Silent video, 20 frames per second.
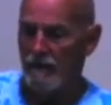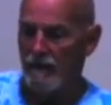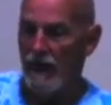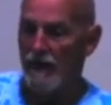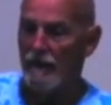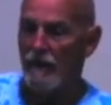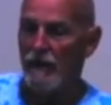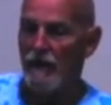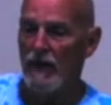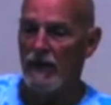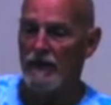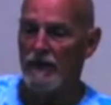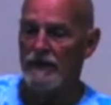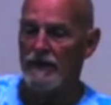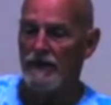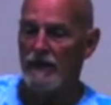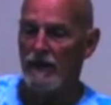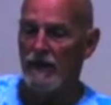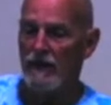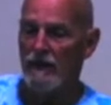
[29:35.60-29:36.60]
level
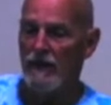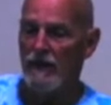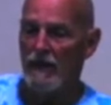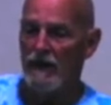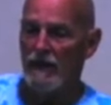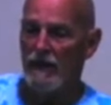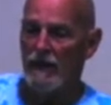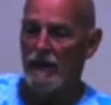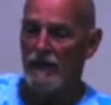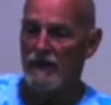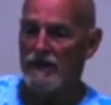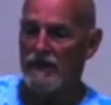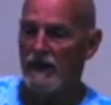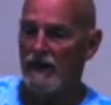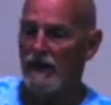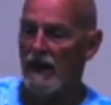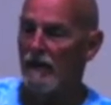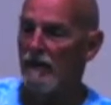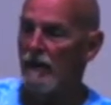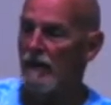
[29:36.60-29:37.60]
has, the
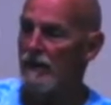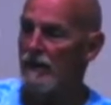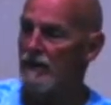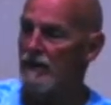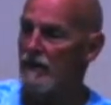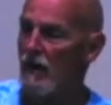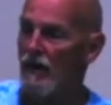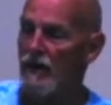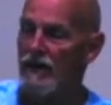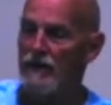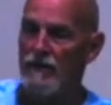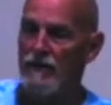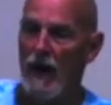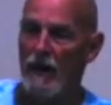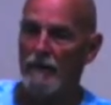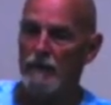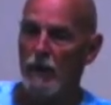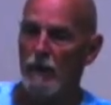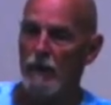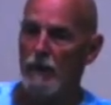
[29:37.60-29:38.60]
sea level has already
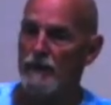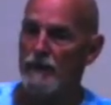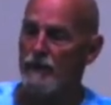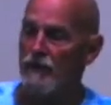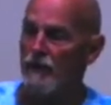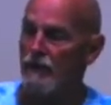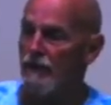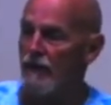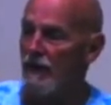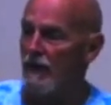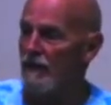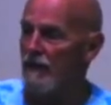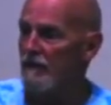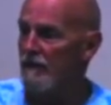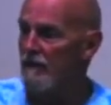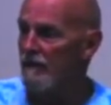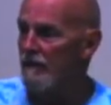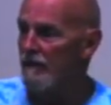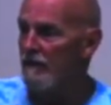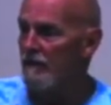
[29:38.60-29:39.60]
dropped almost 2 feet,
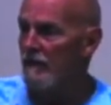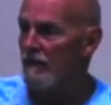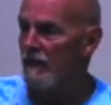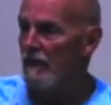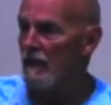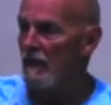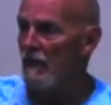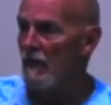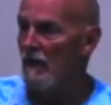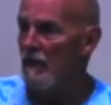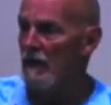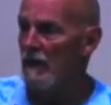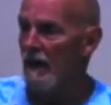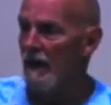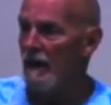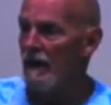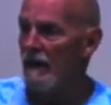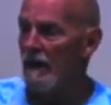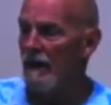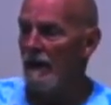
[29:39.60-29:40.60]

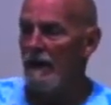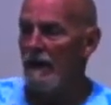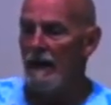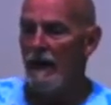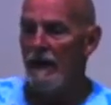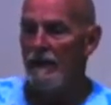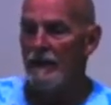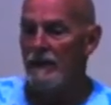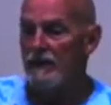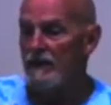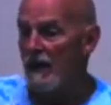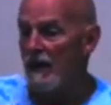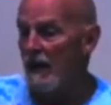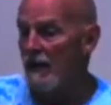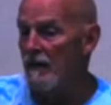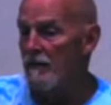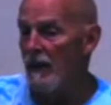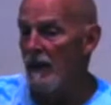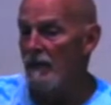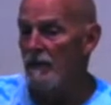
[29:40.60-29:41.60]
okay? And they're
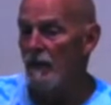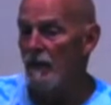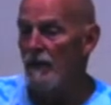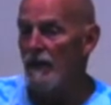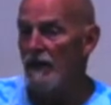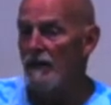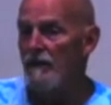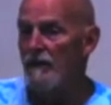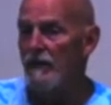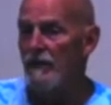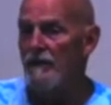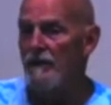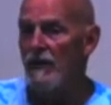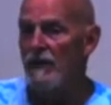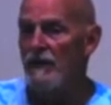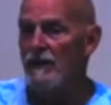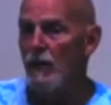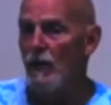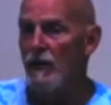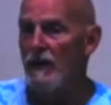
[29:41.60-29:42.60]
saying maybe within
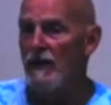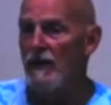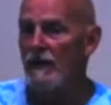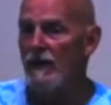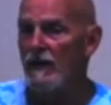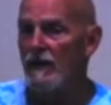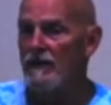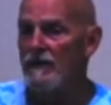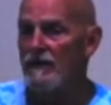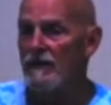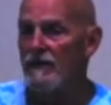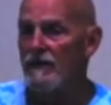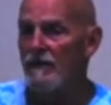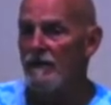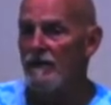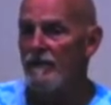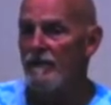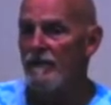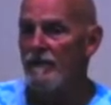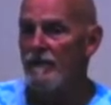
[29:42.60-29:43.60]
15, 20 years,
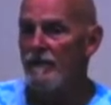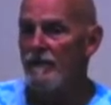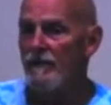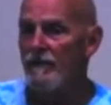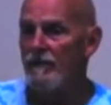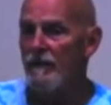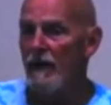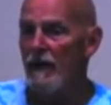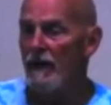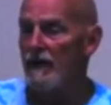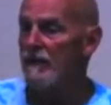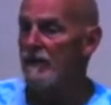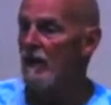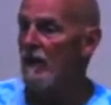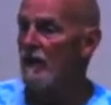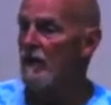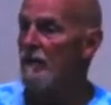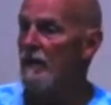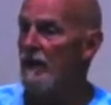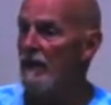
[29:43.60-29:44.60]
it's
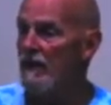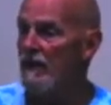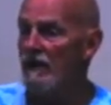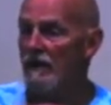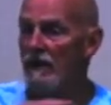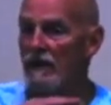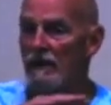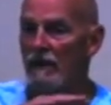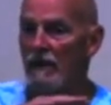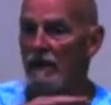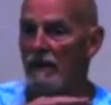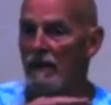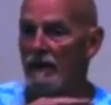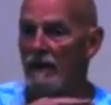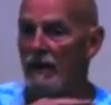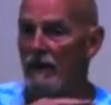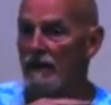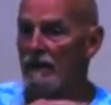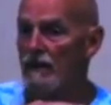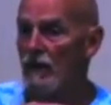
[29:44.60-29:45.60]
going to be, the
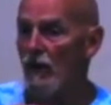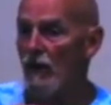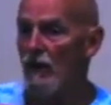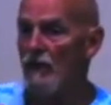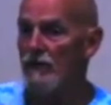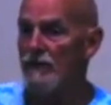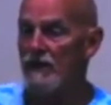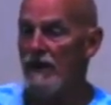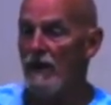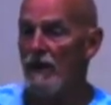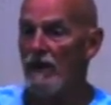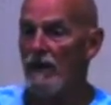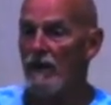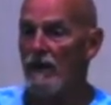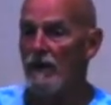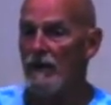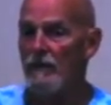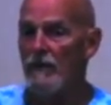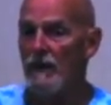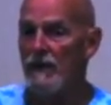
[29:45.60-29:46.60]
atolls there are
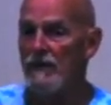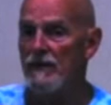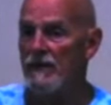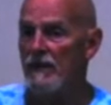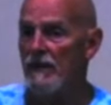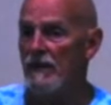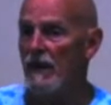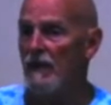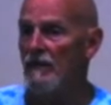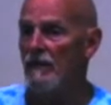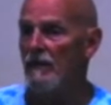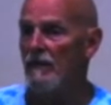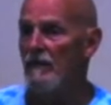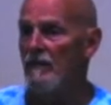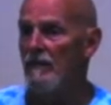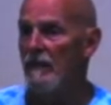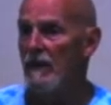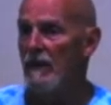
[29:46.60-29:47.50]
going to be sea level.